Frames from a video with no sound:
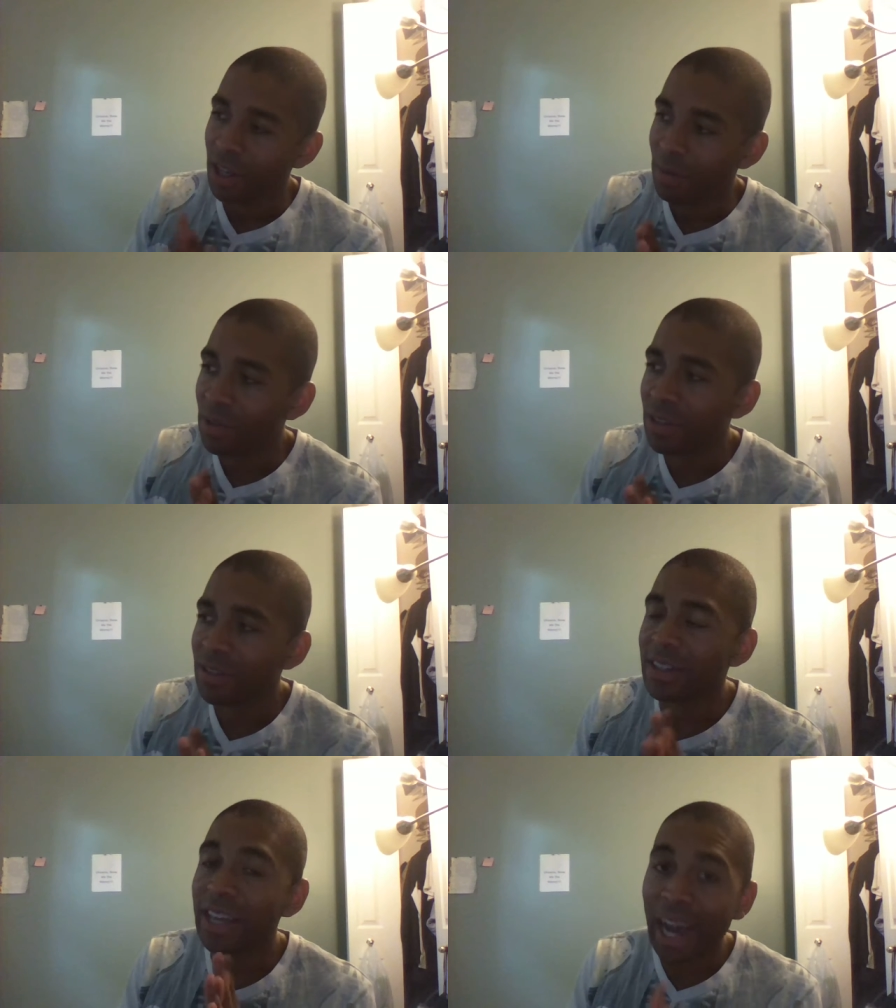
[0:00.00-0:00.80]
because
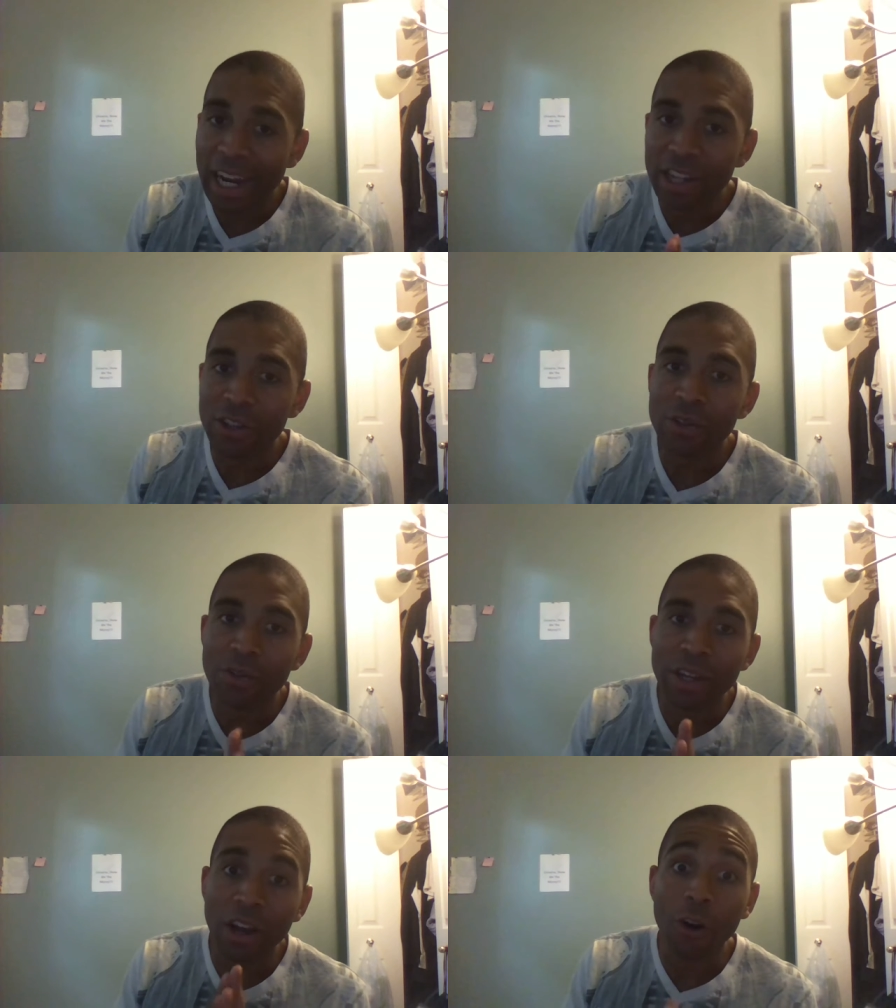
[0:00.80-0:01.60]
it's guiding you
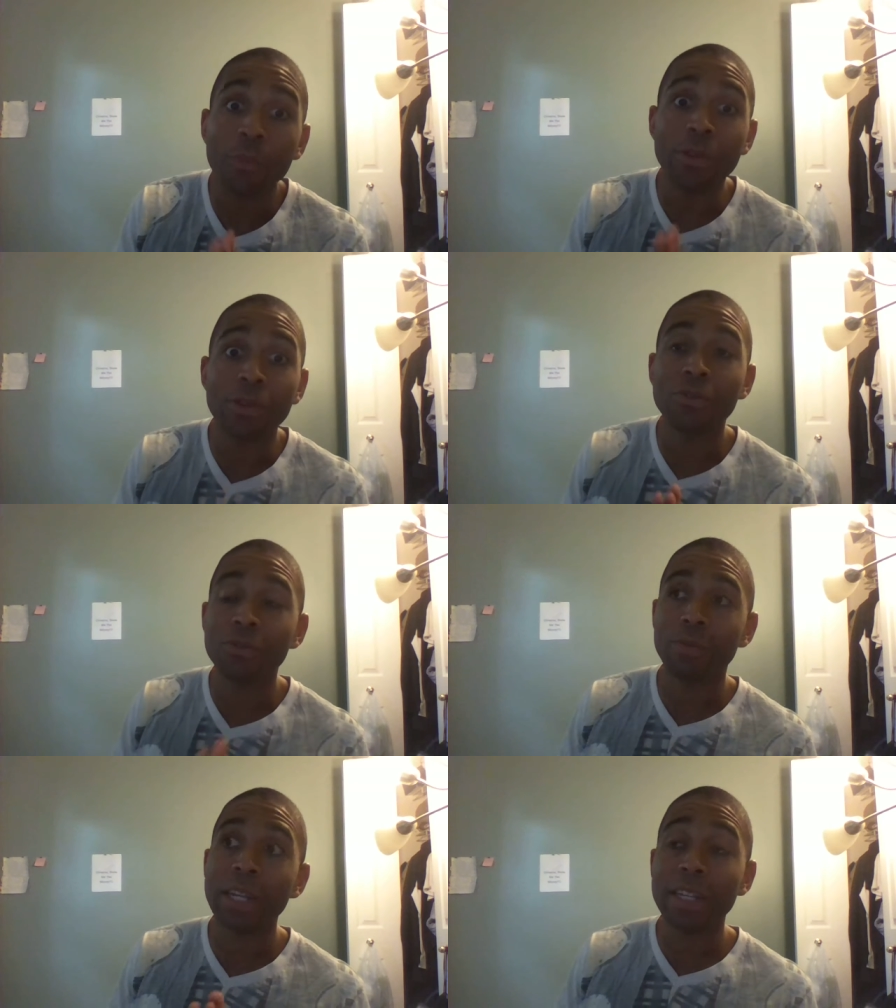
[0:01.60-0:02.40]
and helping you to
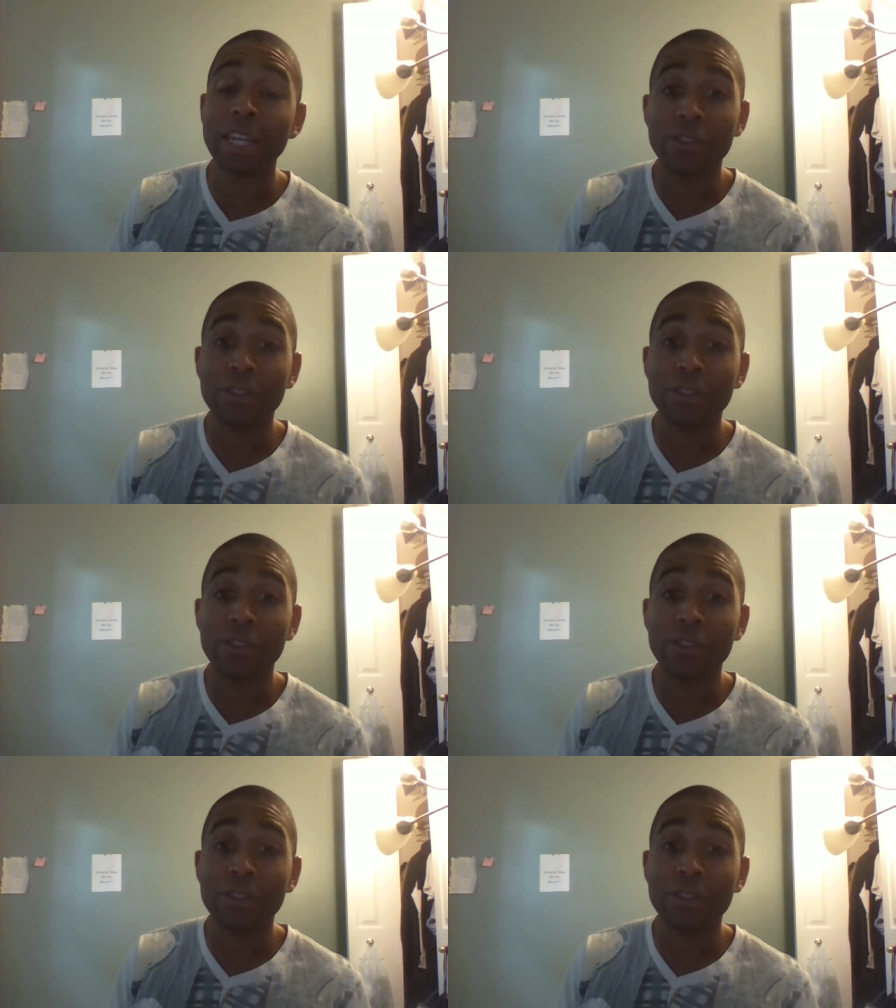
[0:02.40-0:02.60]
maintain